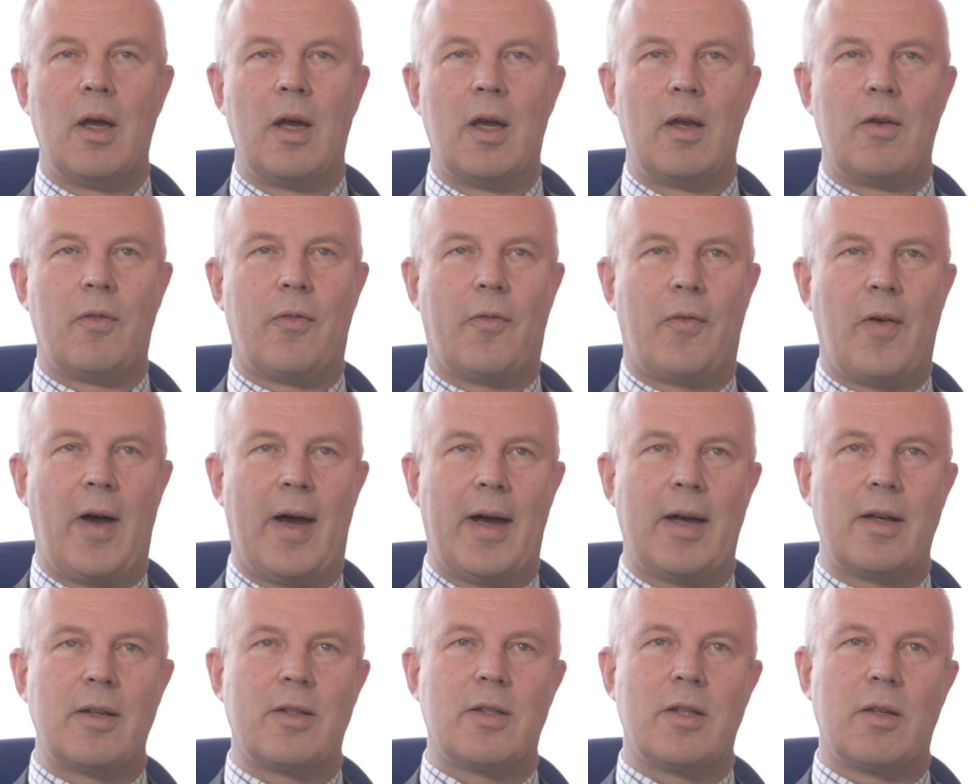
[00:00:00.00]
In
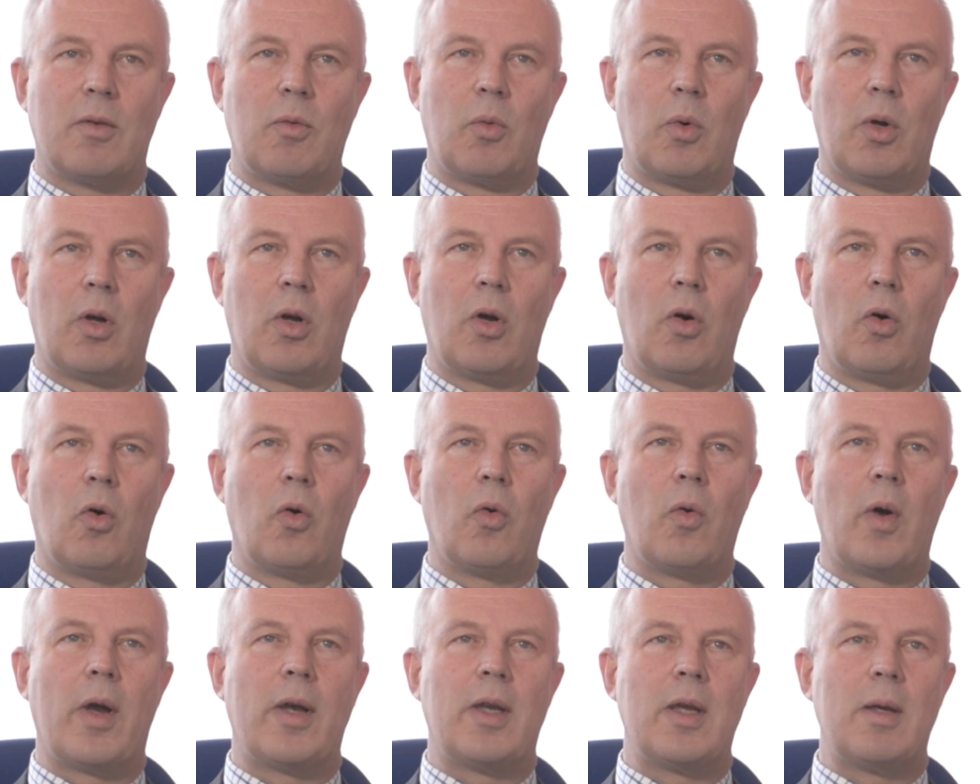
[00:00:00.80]
fact, we're
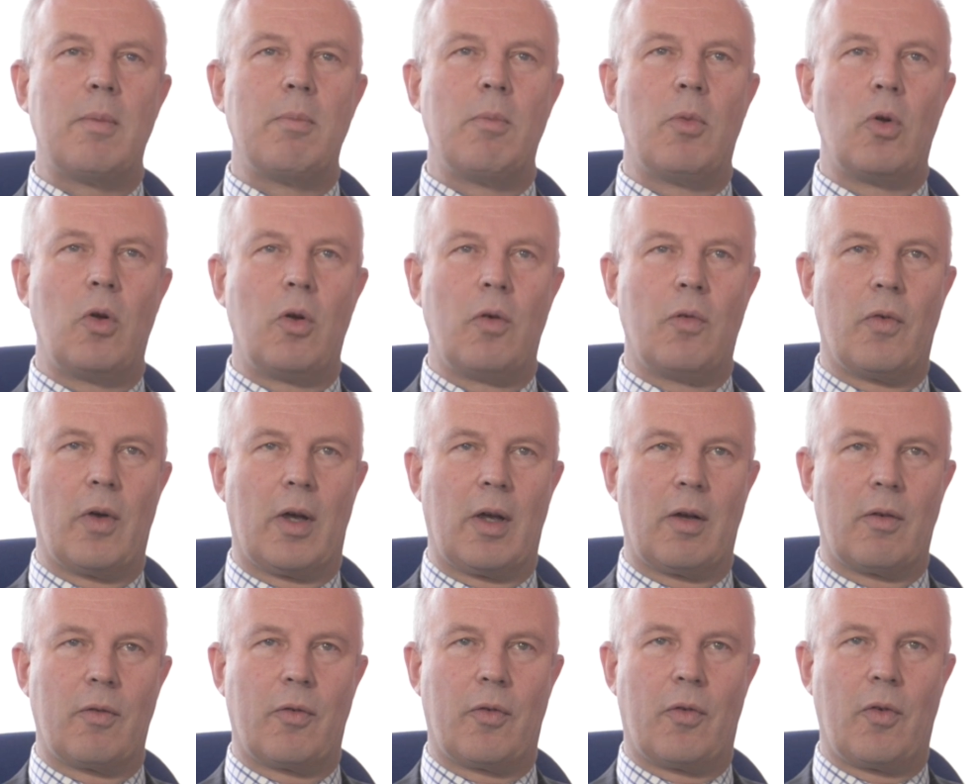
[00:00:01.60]
already
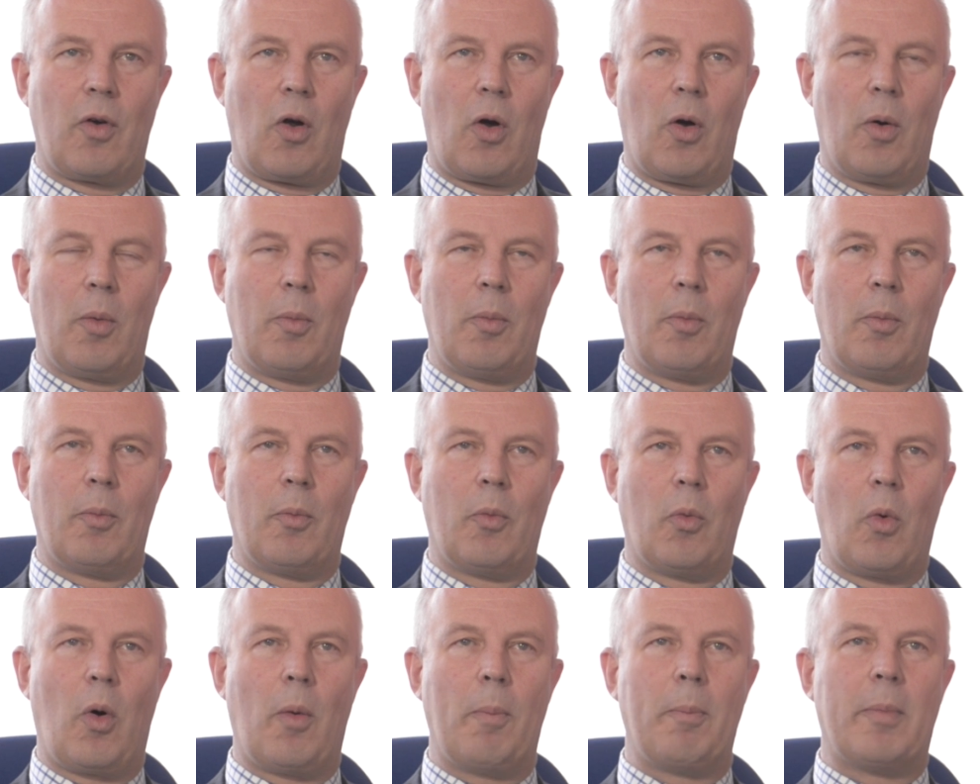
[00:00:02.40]
moving from
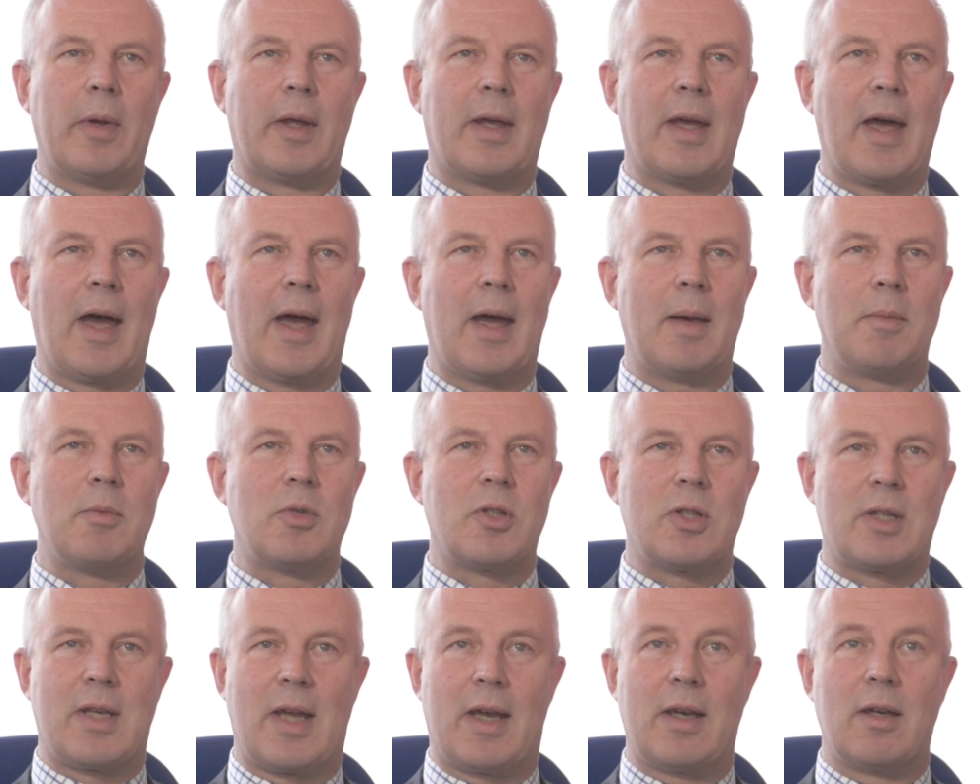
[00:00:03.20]
what became
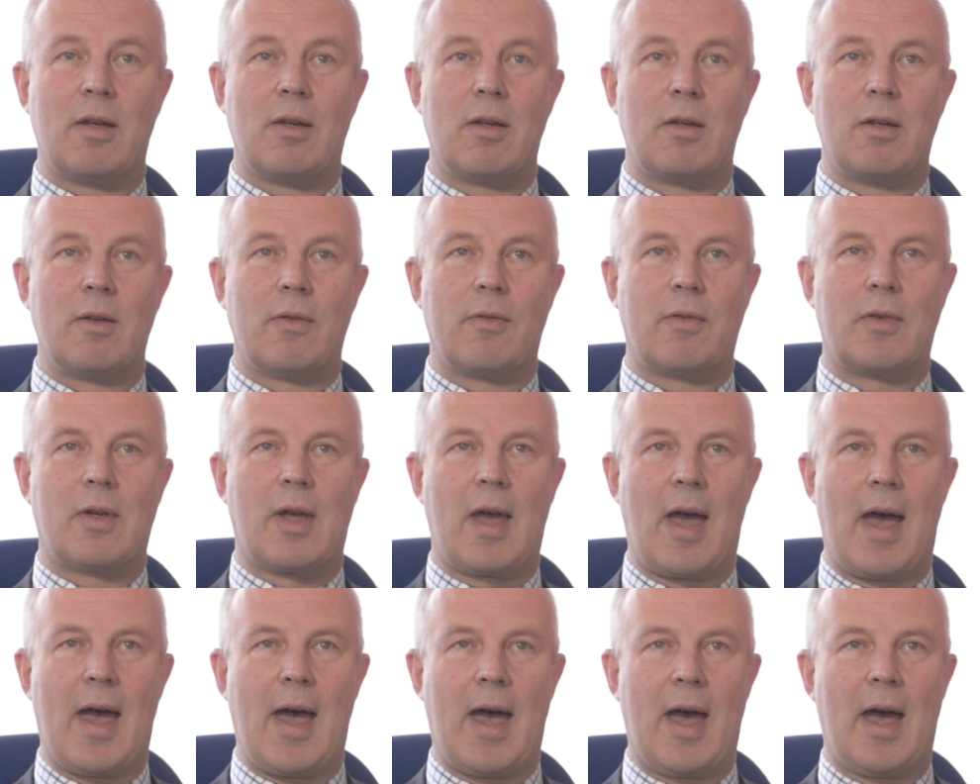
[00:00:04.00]
standard of
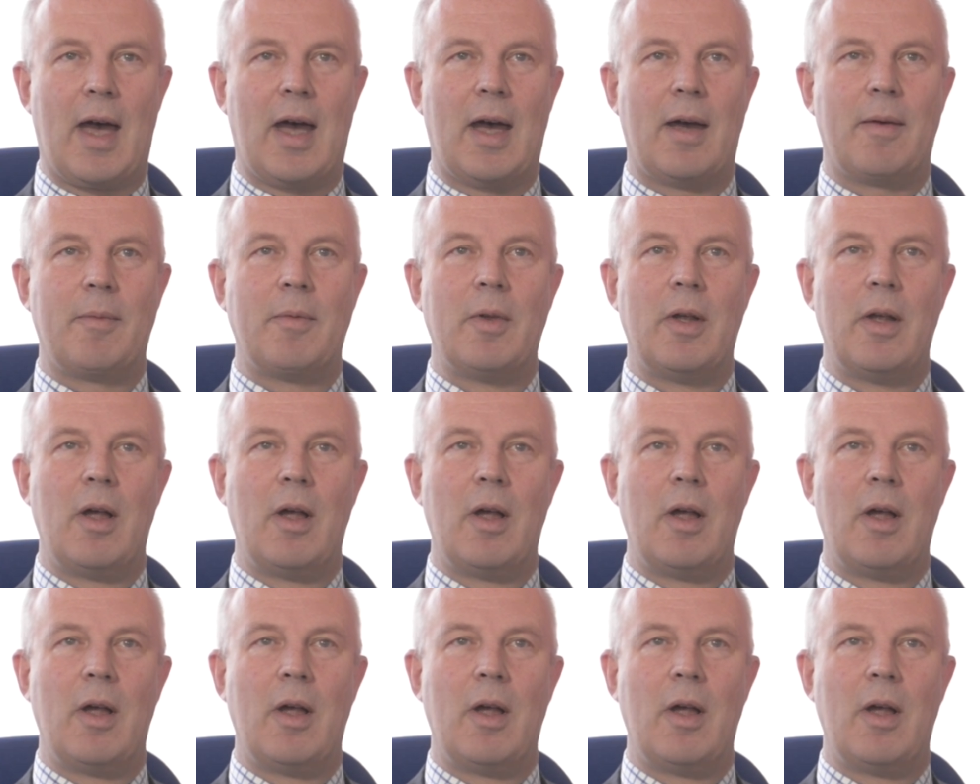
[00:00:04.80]
care